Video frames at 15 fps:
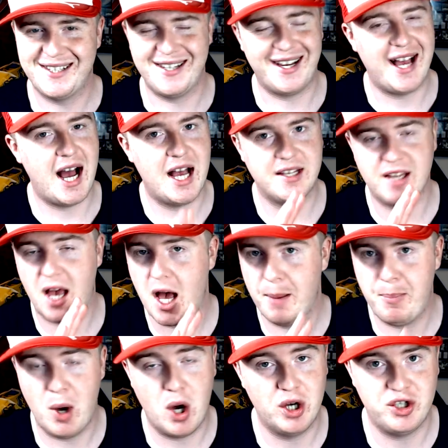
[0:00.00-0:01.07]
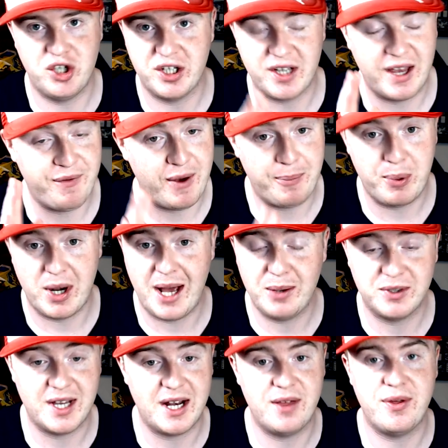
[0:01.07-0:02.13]
Listen, guys, apologies if I
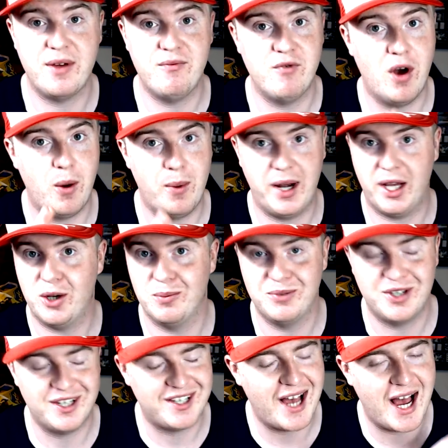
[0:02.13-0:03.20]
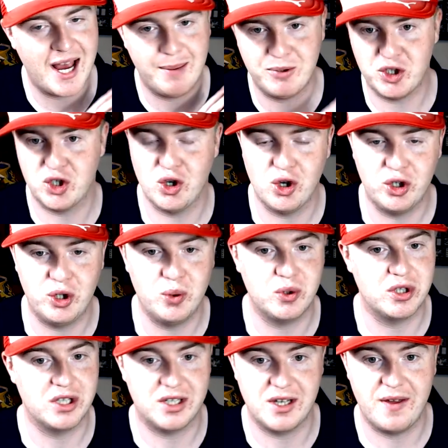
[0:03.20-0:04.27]
pronounce anything wrong when it comes to this. I am so
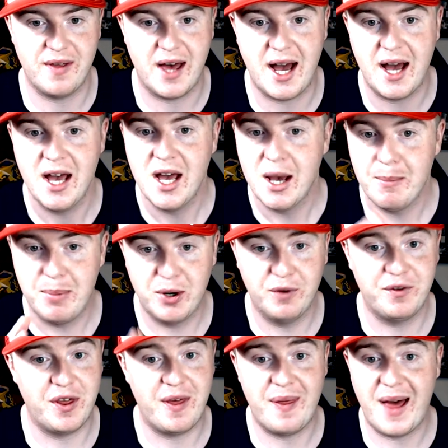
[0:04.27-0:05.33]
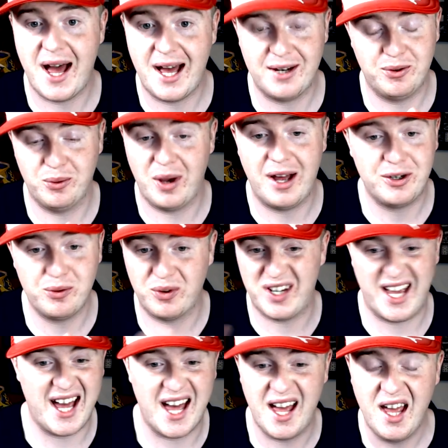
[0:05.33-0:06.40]
useless at that. But other than that, I
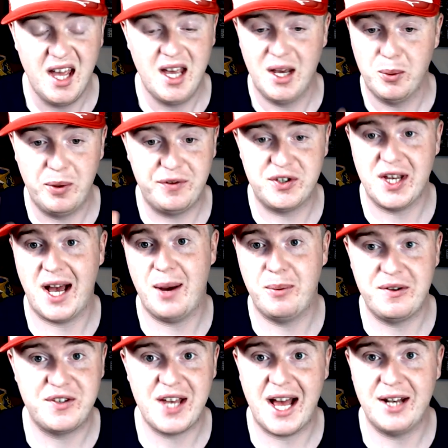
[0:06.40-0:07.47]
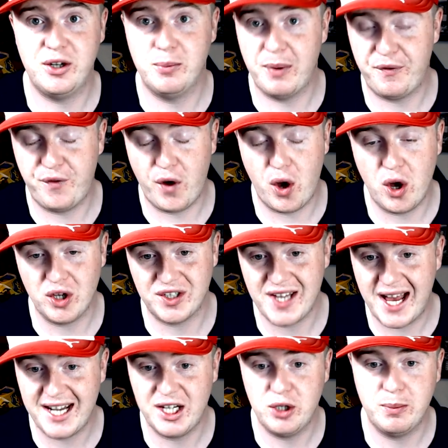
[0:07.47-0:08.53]
don't care. We've signed signing number four.
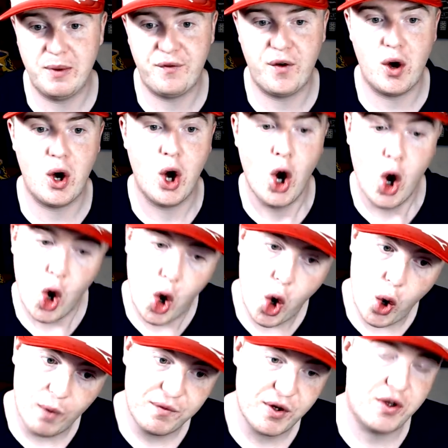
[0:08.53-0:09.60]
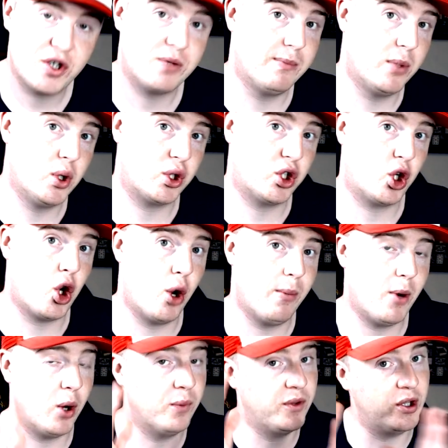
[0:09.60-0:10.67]
Hopefully there's more to
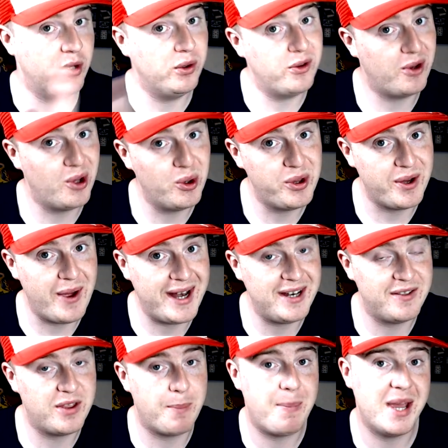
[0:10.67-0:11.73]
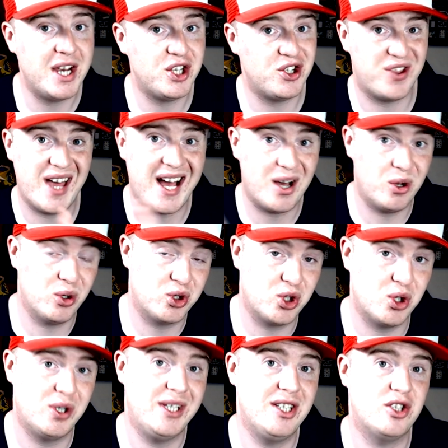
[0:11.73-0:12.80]
come up the other end of the pitch that
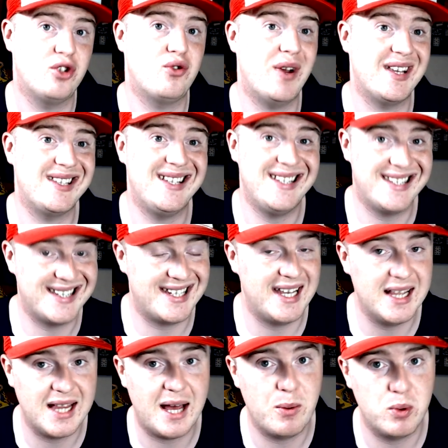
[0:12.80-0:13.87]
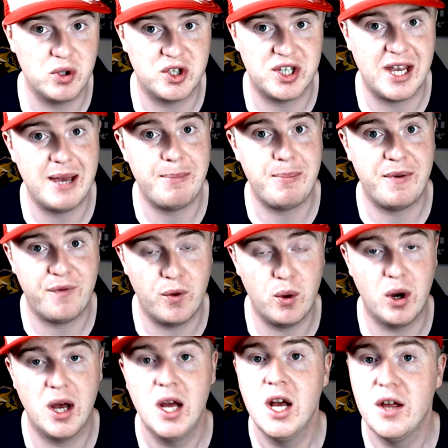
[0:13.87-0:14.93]
also needs addressing still, I would say,
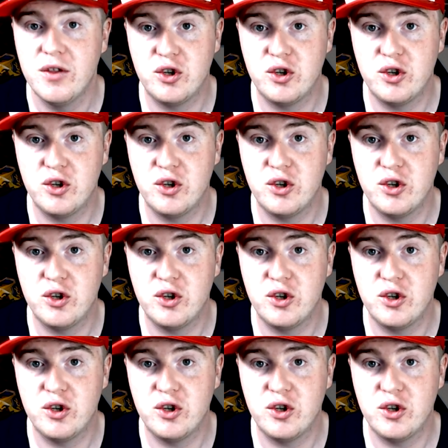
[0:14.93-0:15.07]
before